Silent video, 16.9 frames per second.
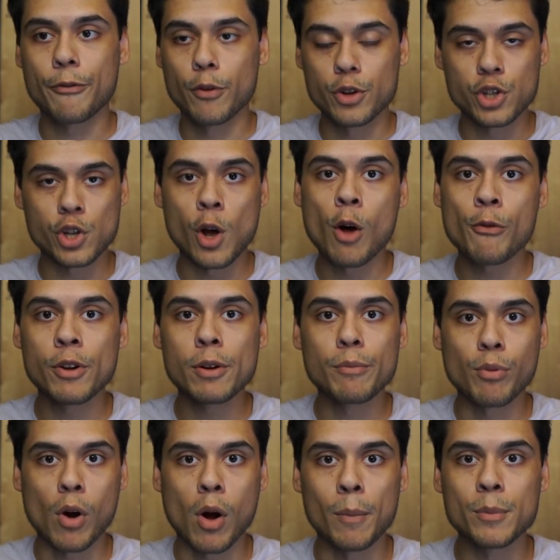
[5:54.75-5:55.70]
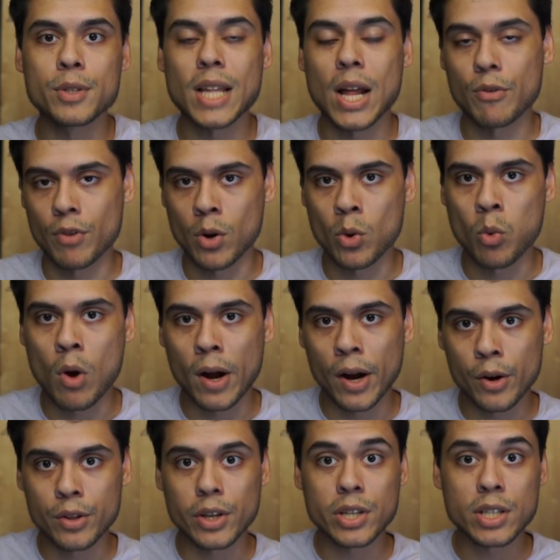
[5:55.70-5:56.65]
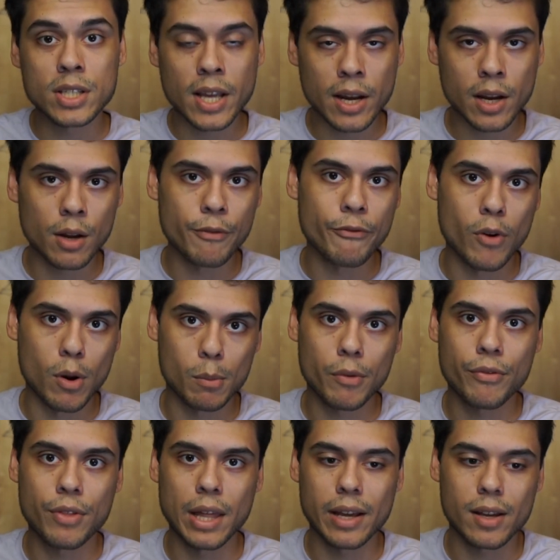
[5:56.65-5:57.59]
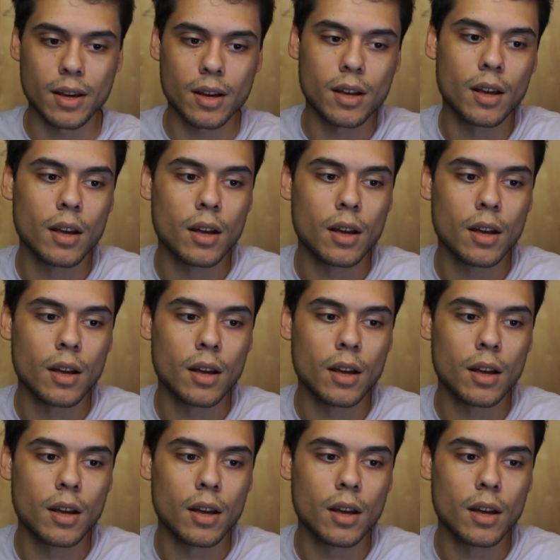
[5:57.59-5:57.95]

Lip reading: for solving problems that require the second form of thinking,